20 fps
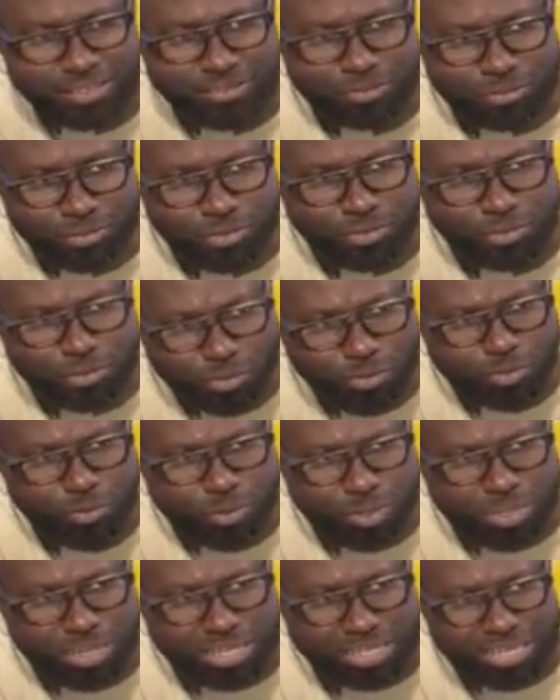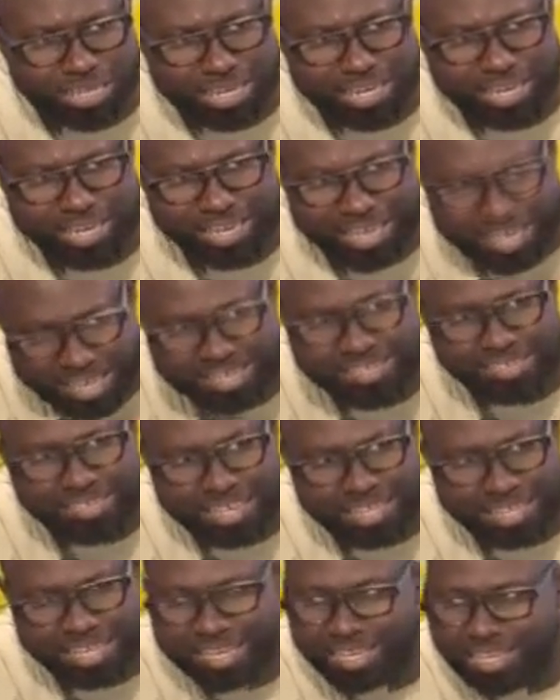Do you know that? He
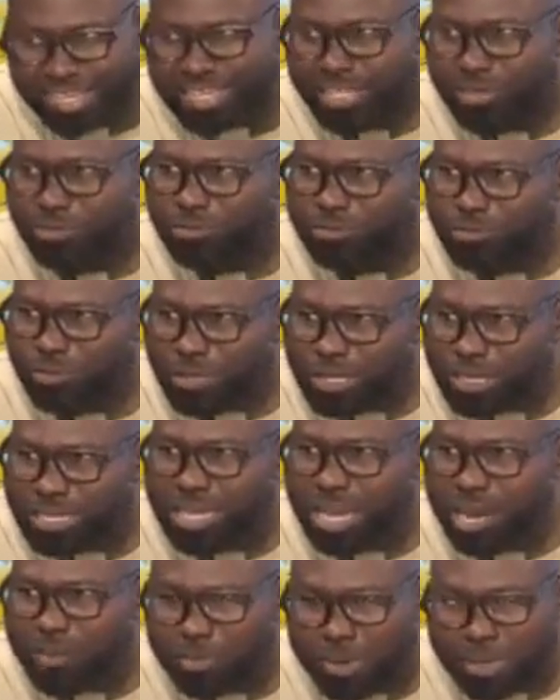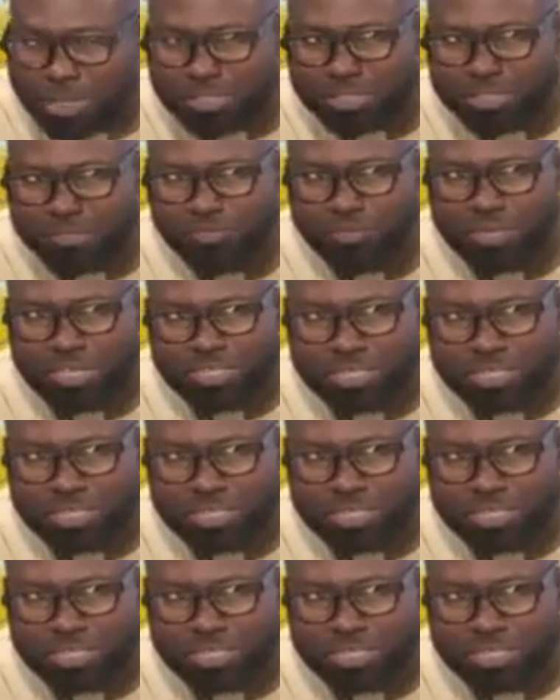said that there was no legal basis for